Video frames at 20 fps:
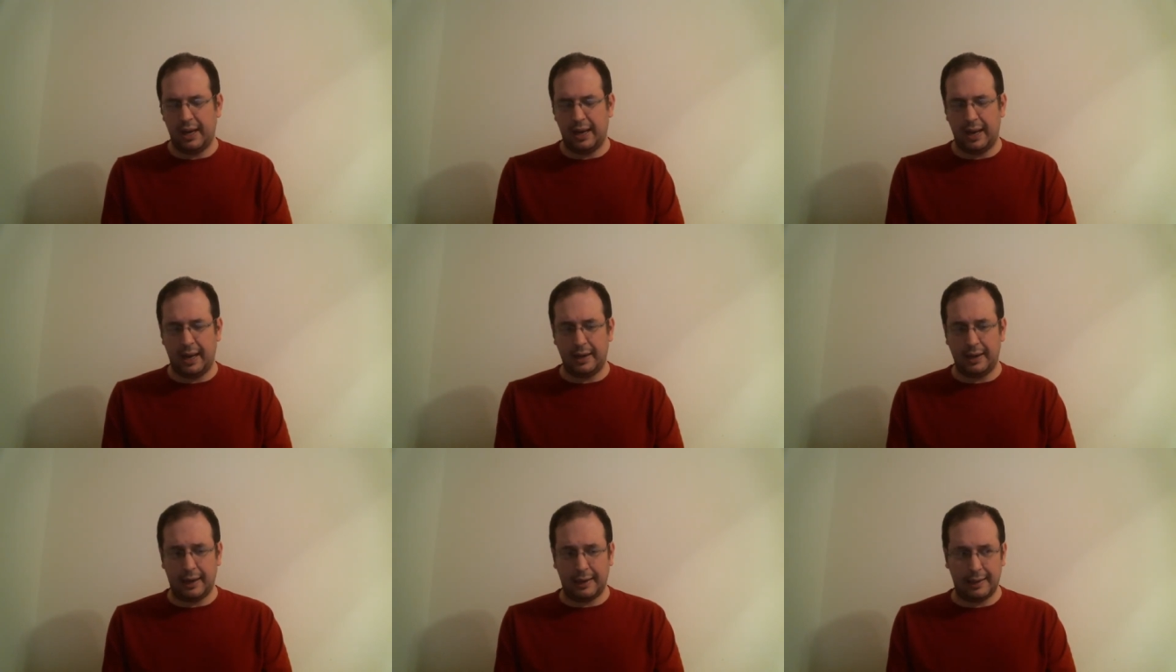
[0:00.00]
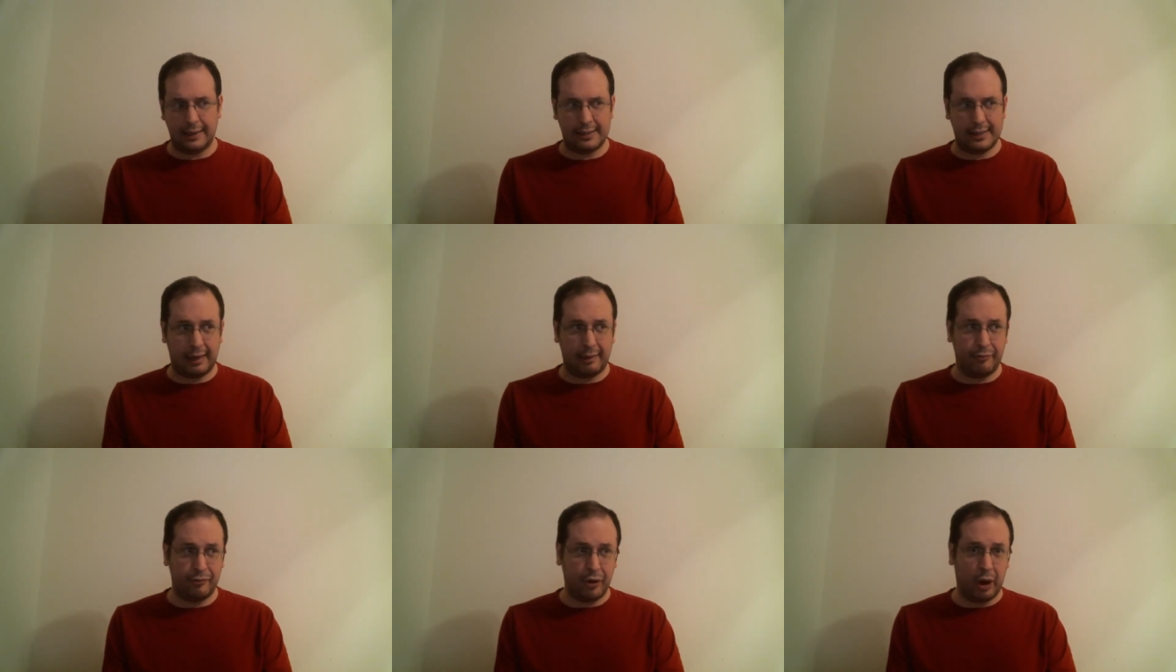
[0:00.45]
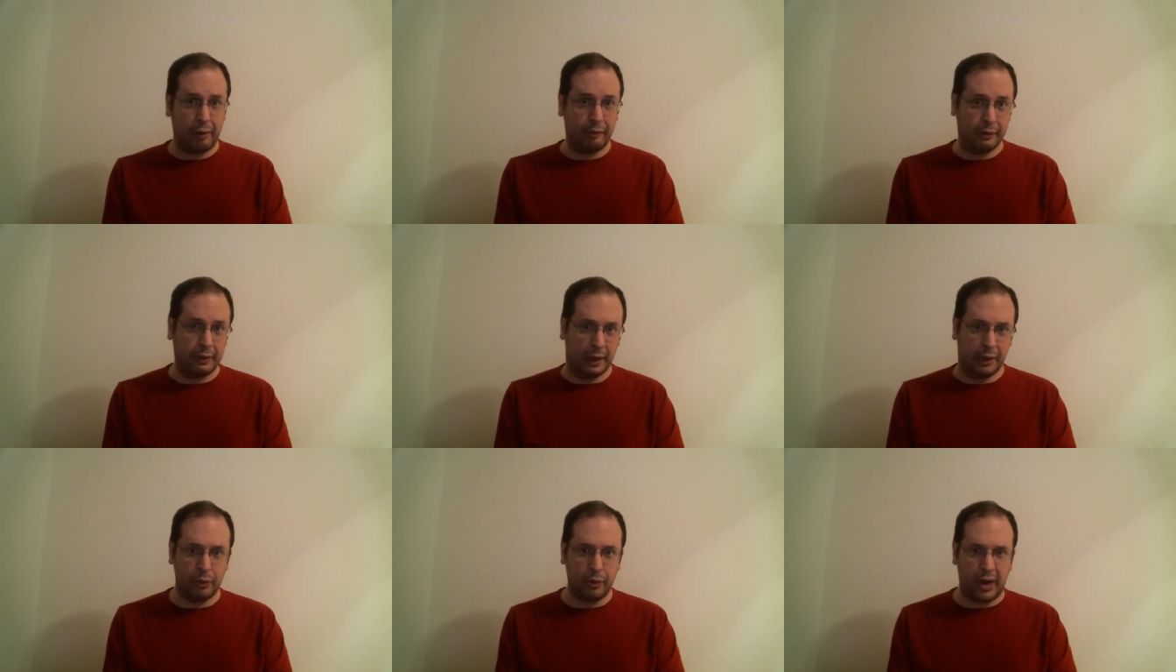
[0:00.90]
And uh, it's like for
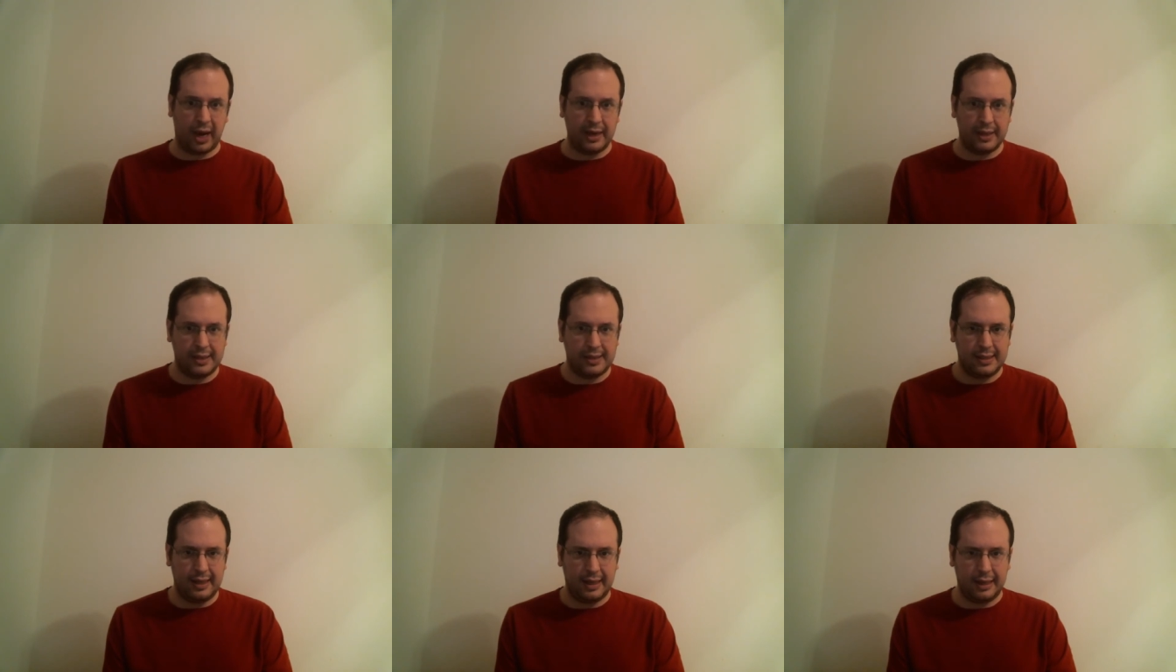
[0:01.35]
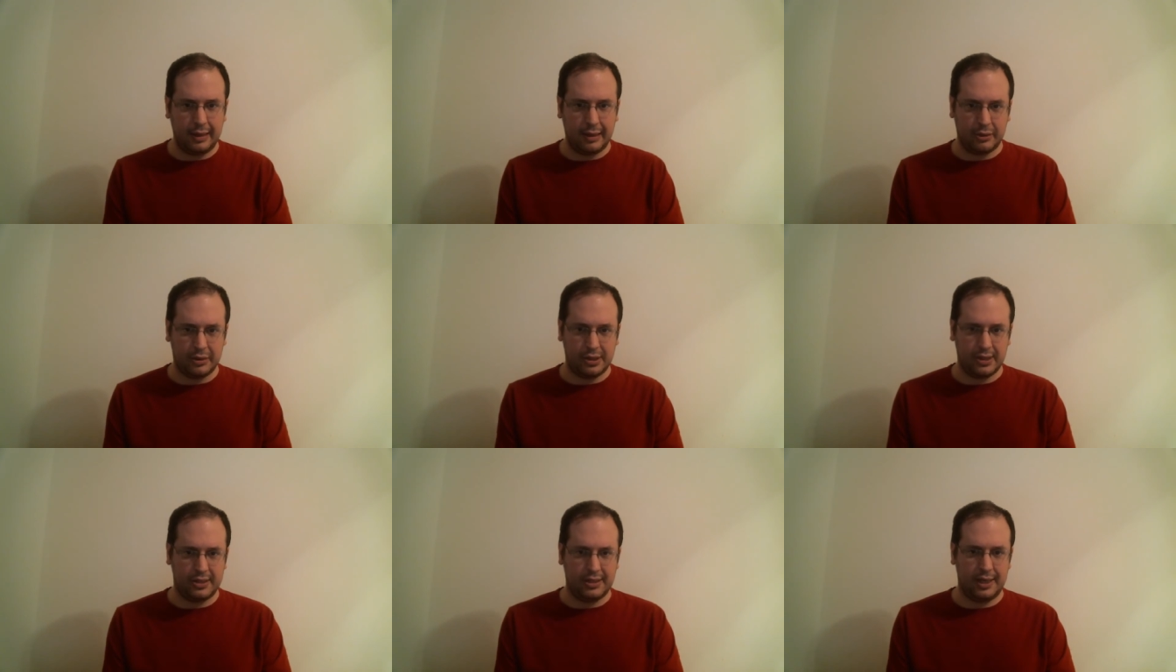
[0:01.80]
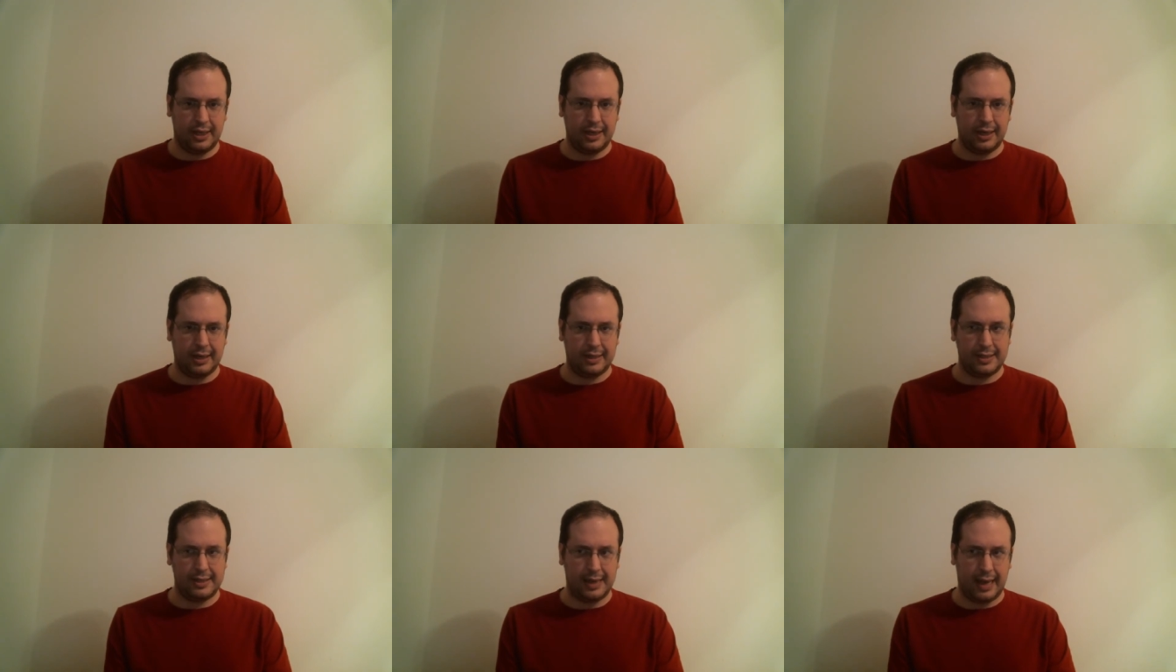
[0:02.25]
every great scene, there's a
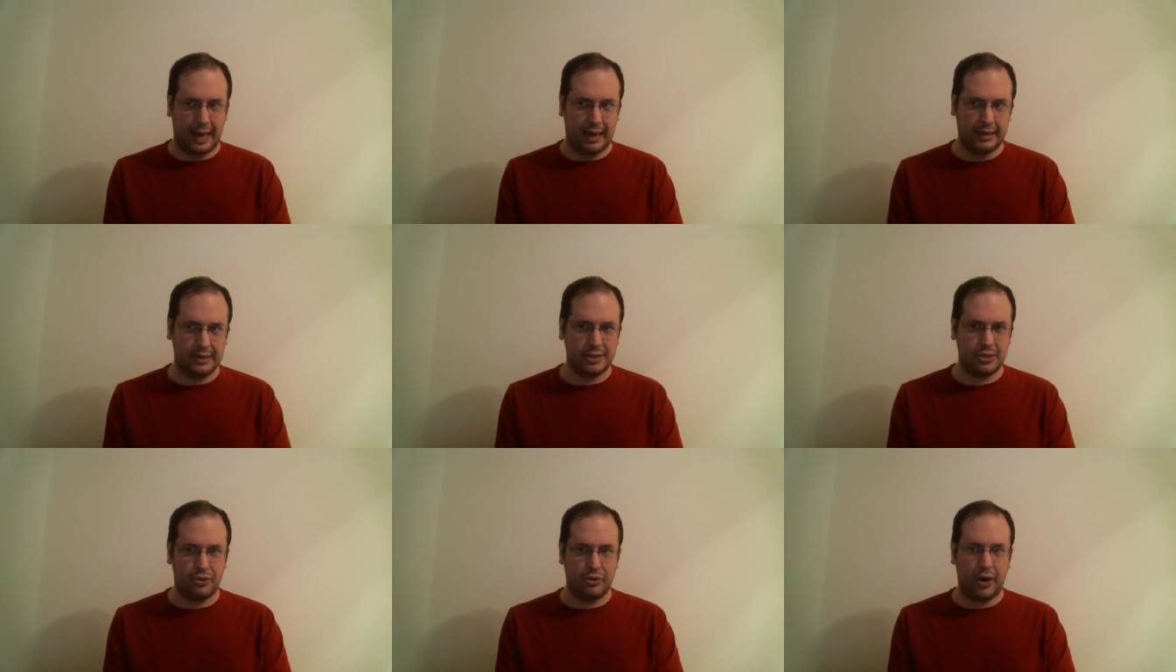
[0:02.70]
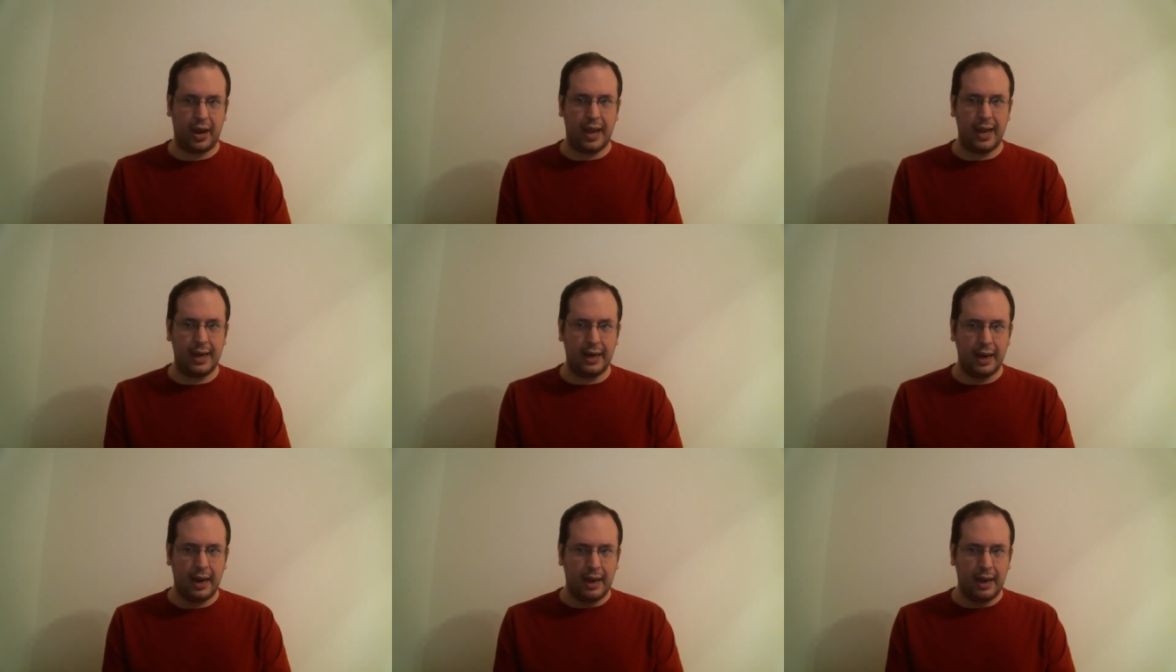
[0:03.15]
scene that's not as great.